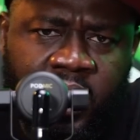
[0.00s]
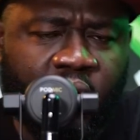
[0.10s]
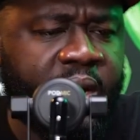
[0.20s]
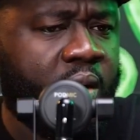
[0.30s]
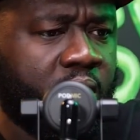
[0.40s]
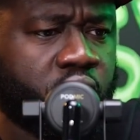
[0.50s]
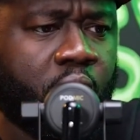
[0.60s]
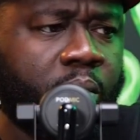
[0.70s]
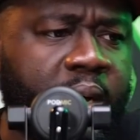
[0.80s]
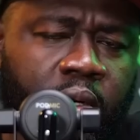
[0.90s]
or a hot
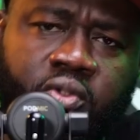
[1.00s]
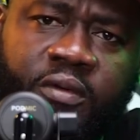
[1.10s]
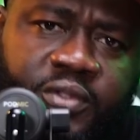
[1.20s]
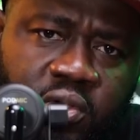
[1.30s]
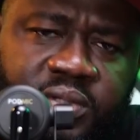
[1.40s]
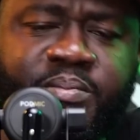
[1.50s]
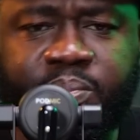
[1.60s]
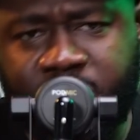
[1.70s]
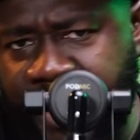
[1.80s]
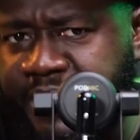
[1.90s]
or boy a lot of shows
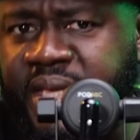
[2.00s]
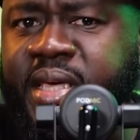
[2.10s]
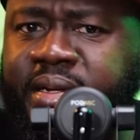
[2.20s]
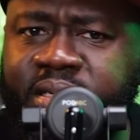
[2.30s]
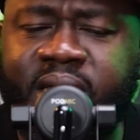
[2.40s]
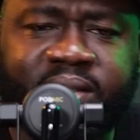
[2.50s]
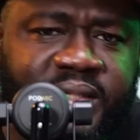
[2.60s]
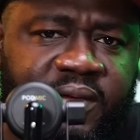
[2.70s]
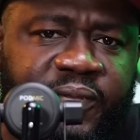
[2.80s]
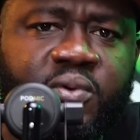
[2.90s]
maybe
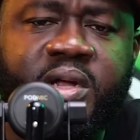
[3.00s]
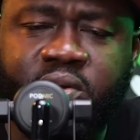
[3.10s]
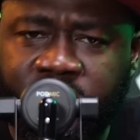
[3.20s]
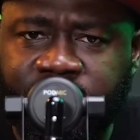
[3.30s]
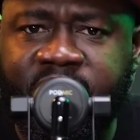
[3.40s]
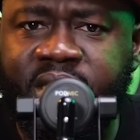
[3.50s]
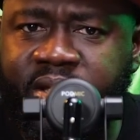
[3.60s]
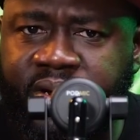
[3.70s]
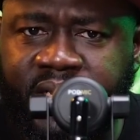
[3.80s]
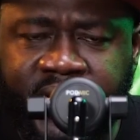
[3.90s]
getting a few endorsement
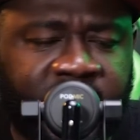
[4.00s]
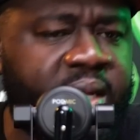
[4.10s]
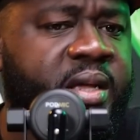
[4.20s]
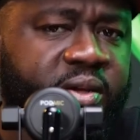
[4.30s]
here and there